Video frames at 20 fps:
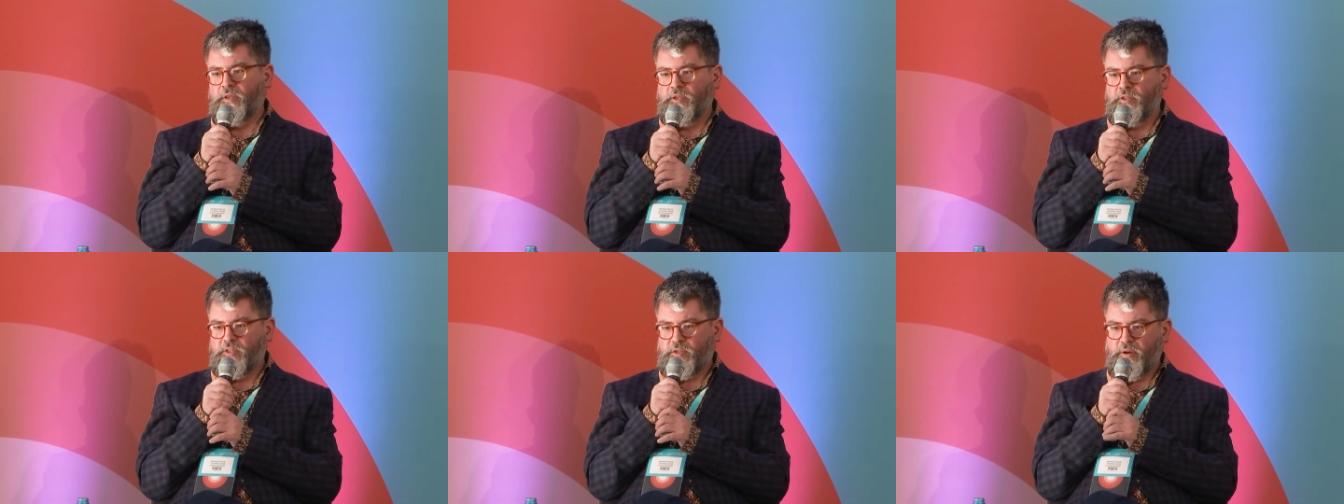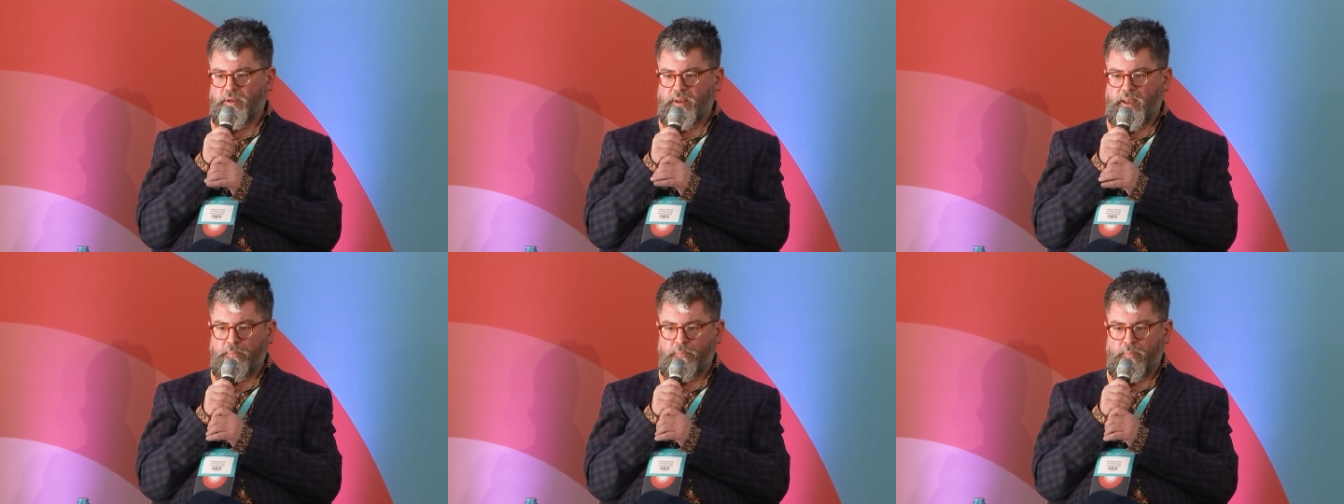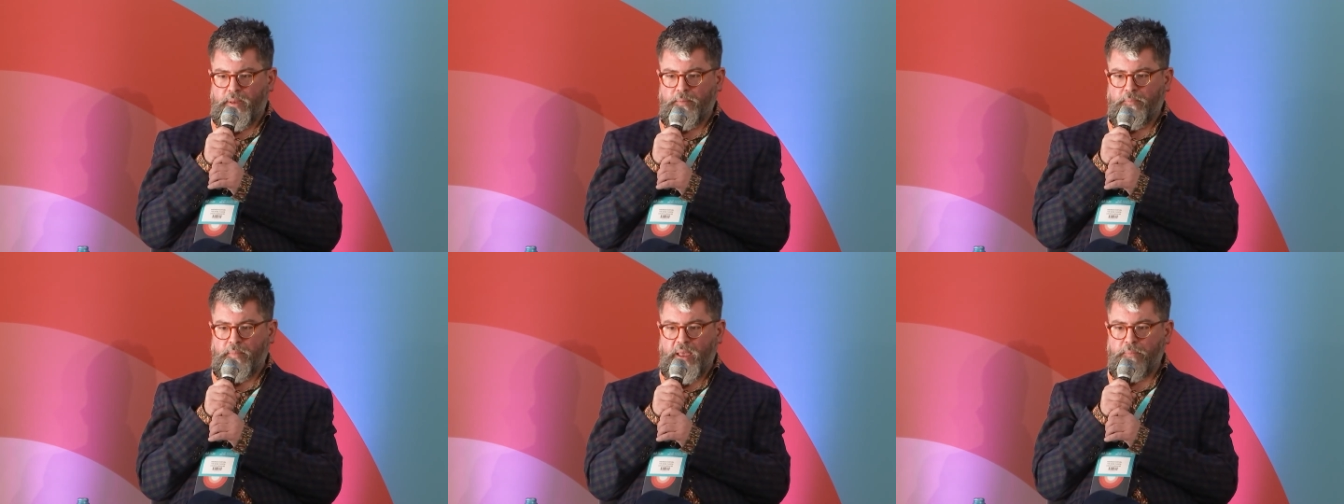So it,
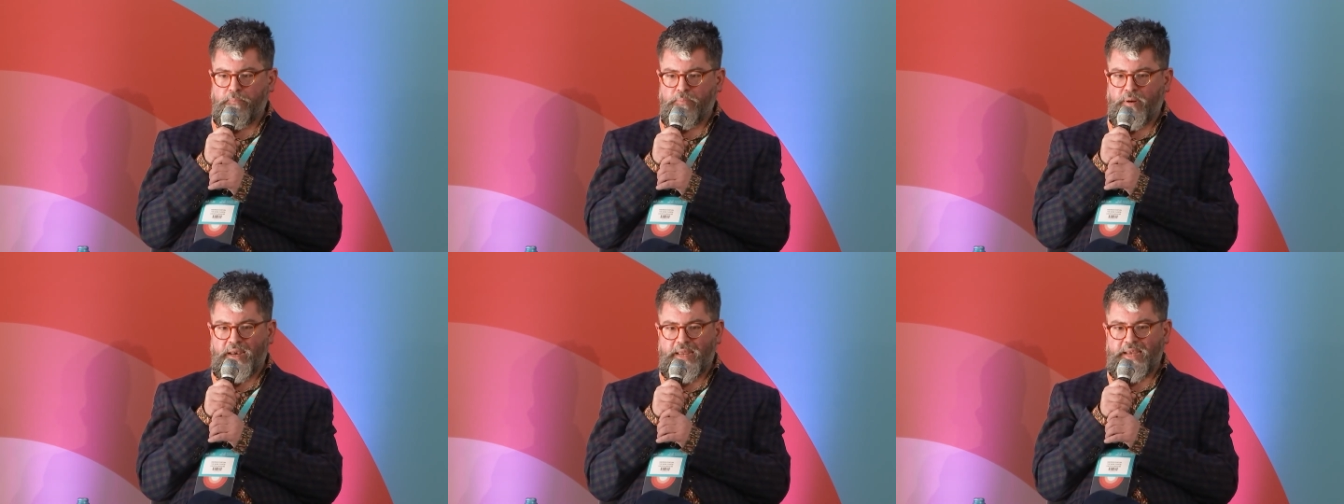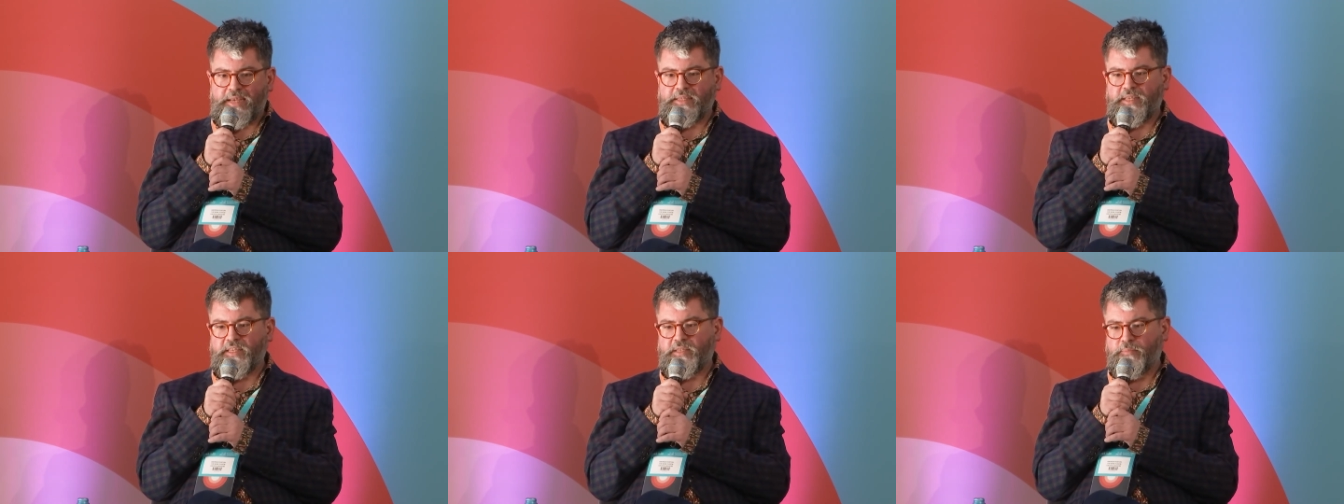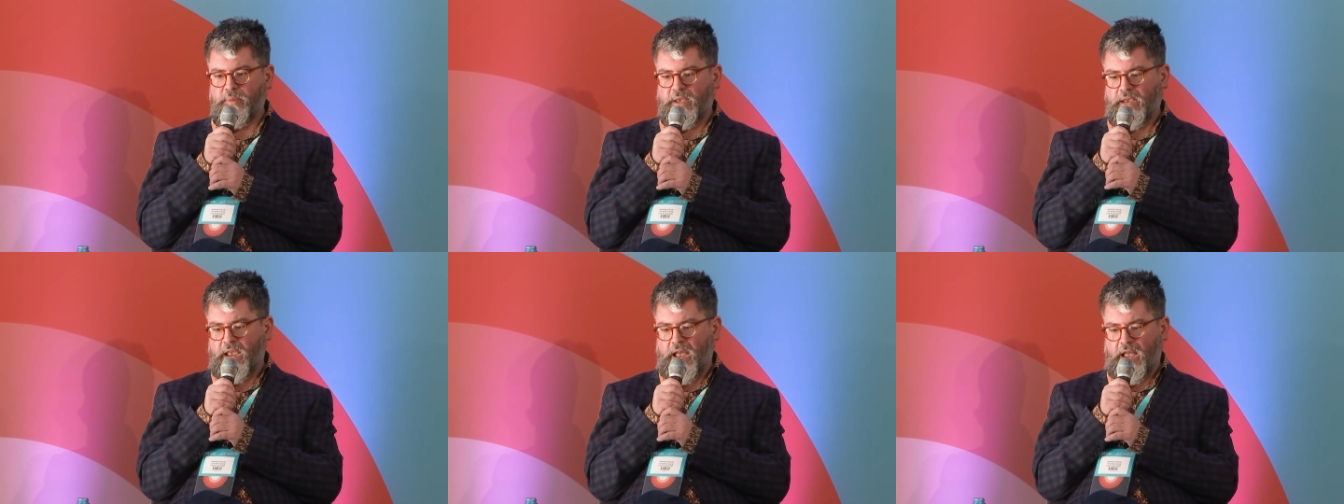it, it, pleases
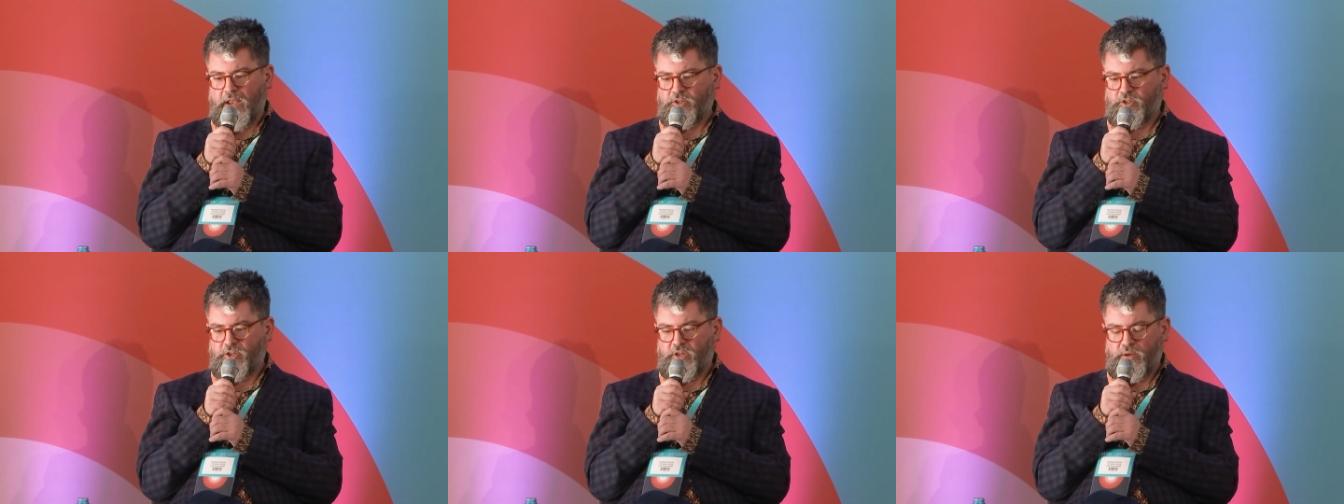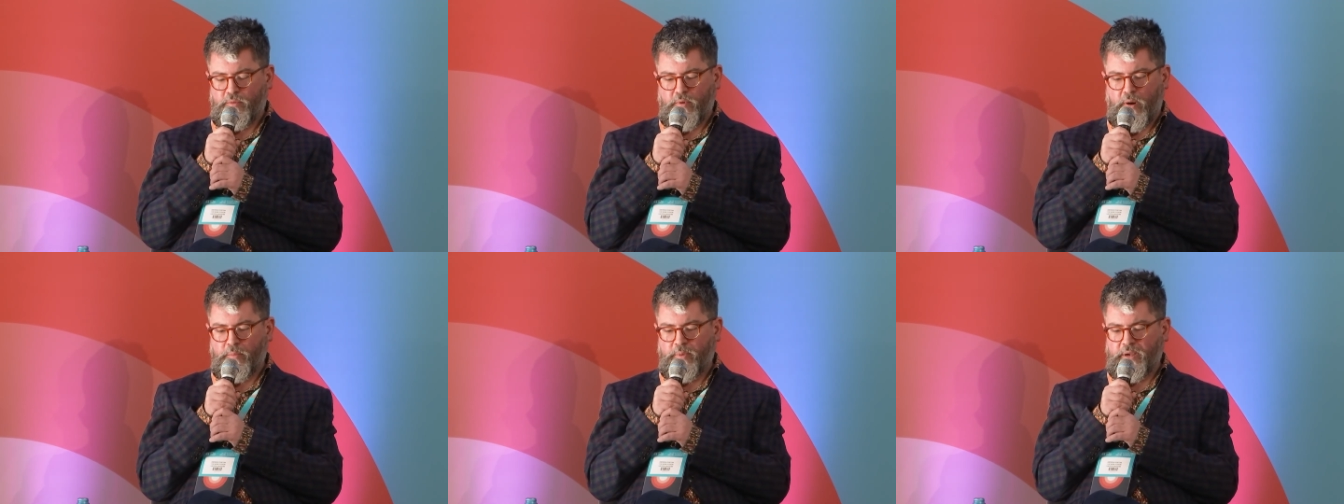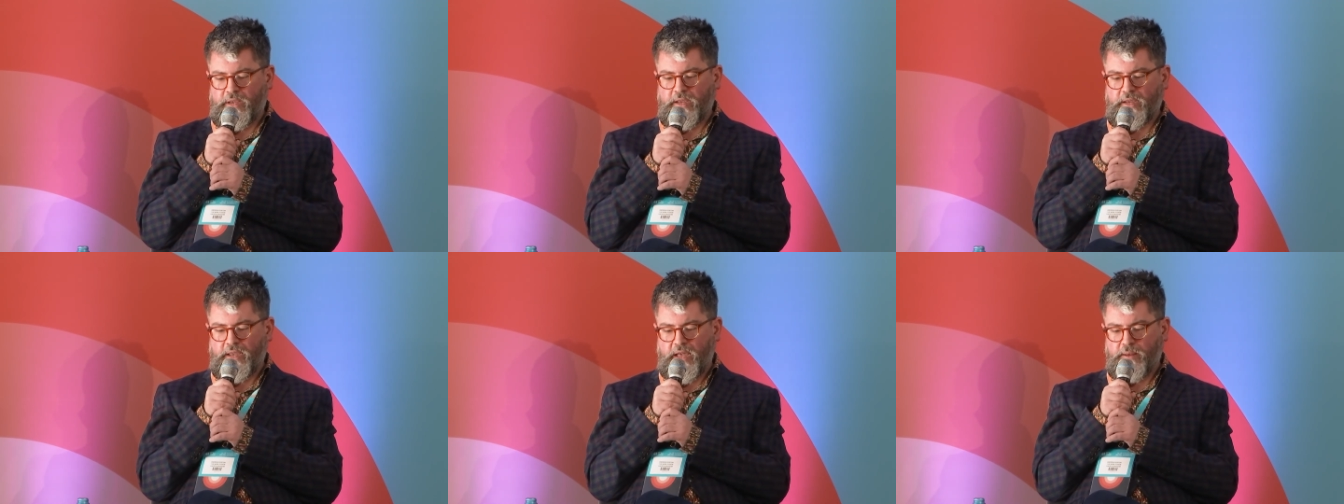me actually when we
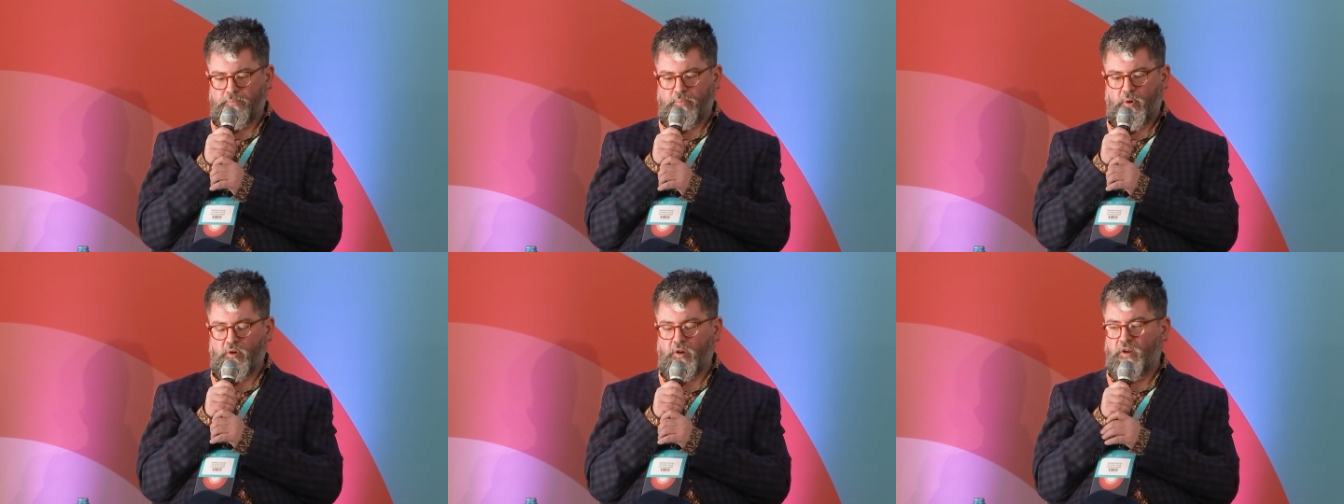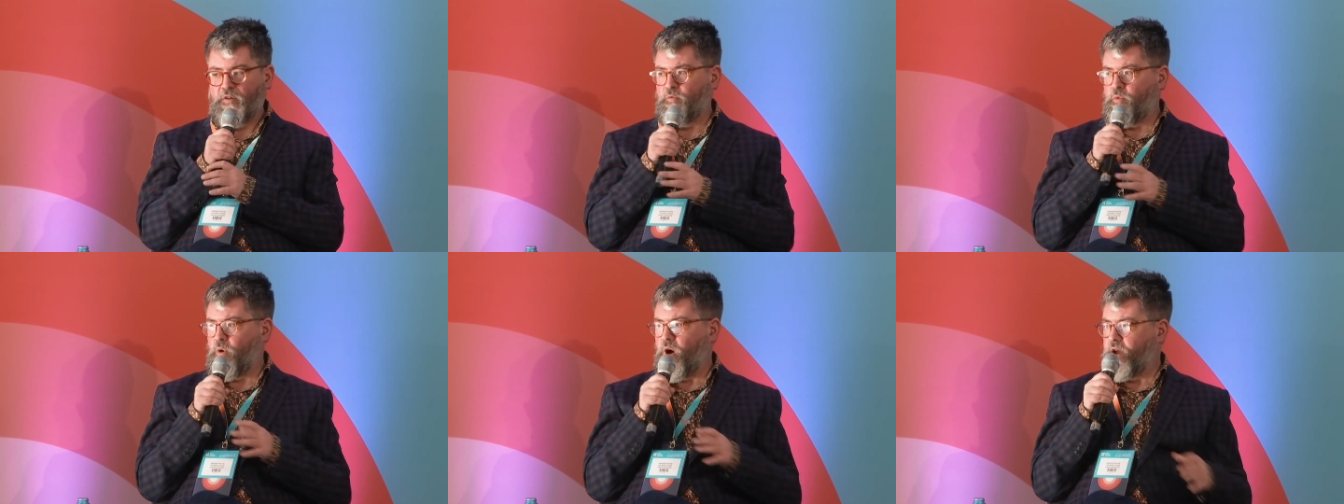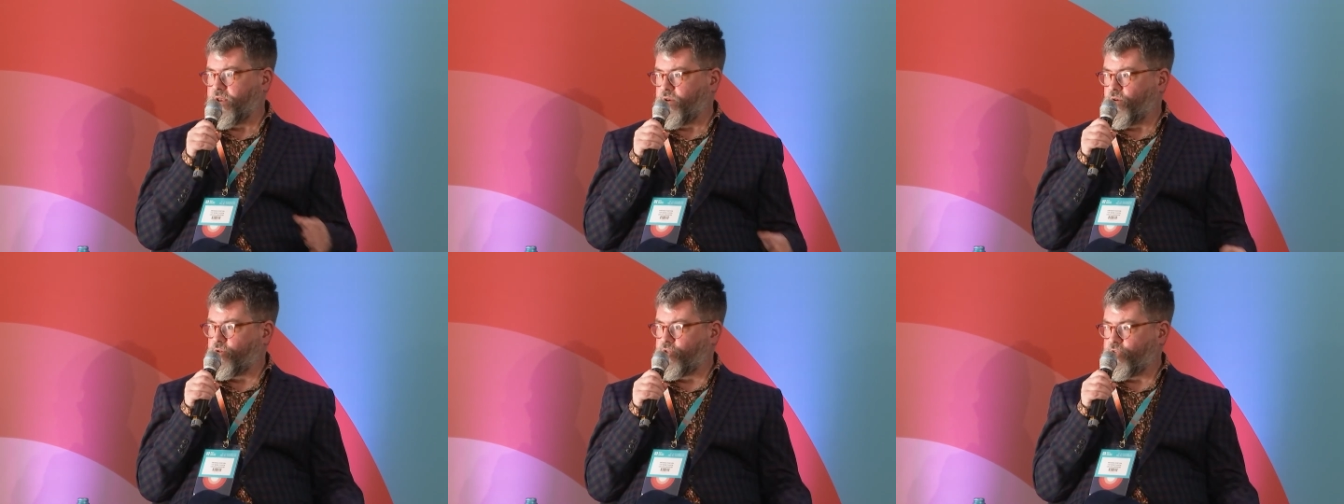can get a bottle of
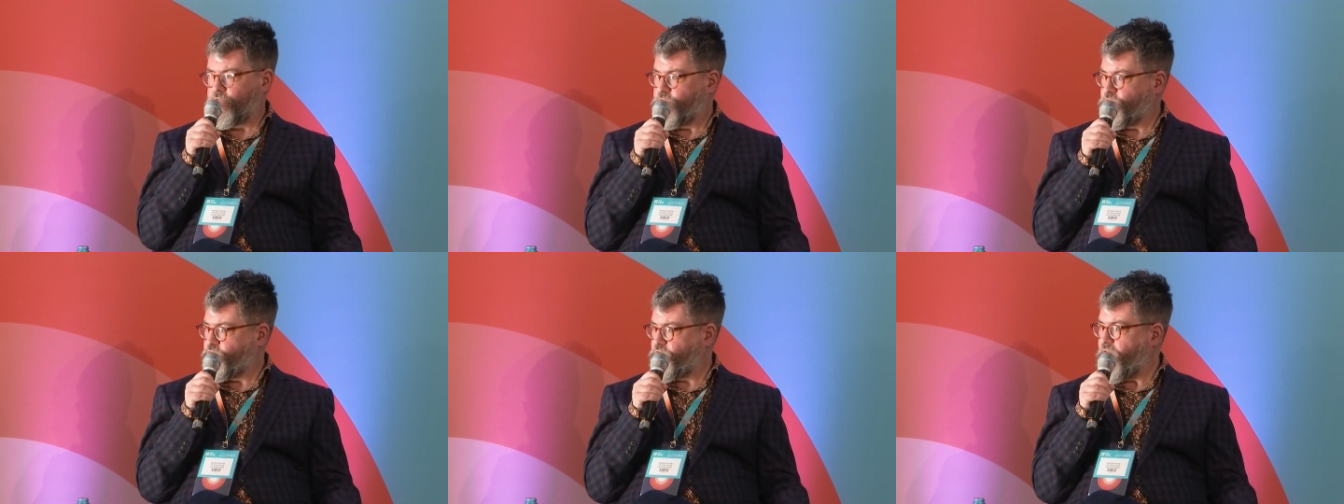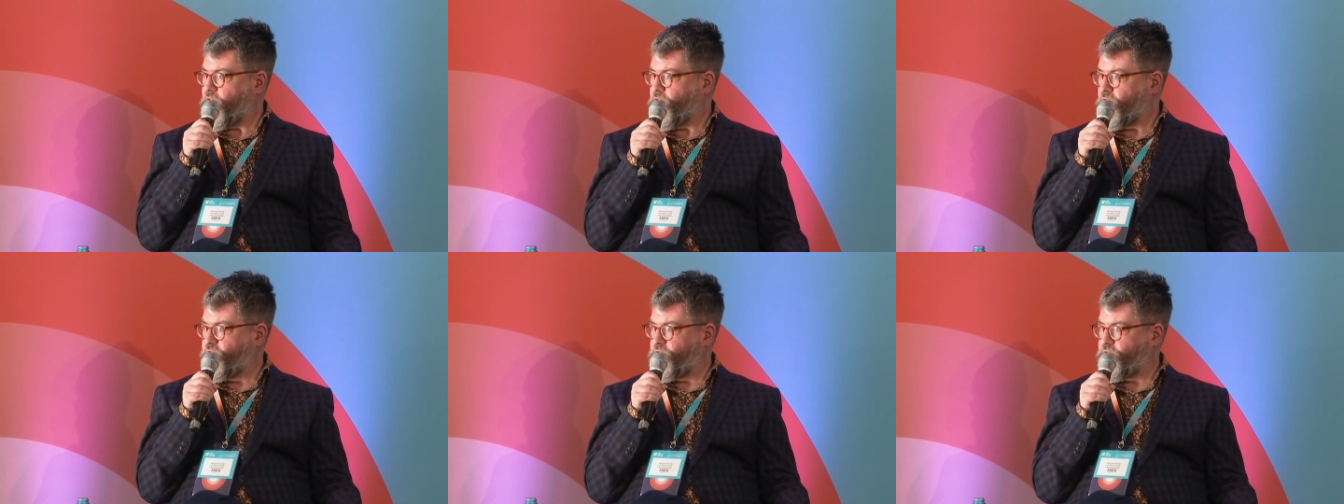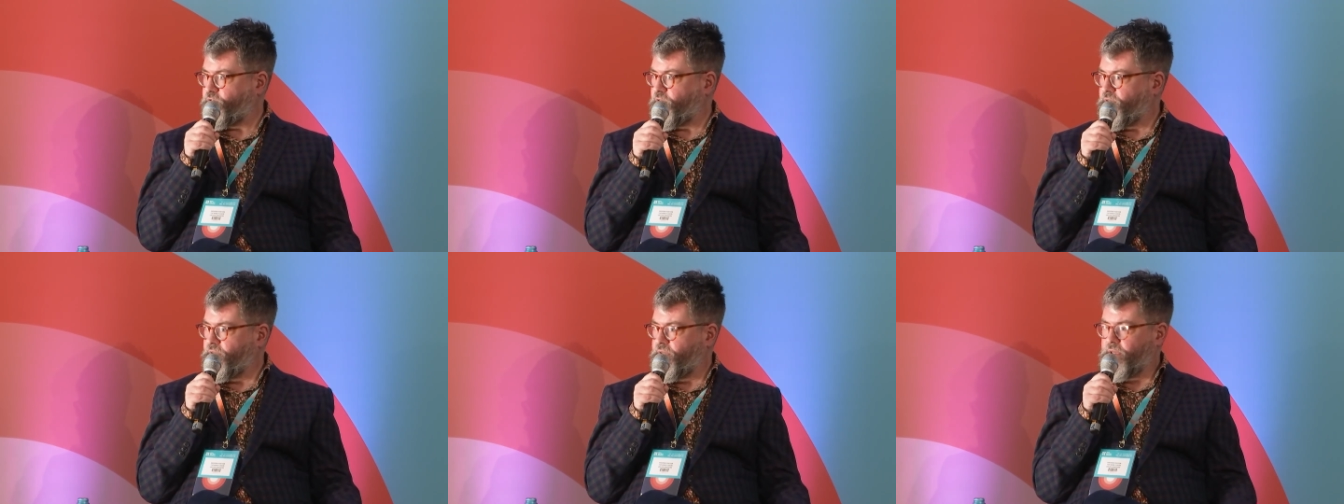wine onto the shelf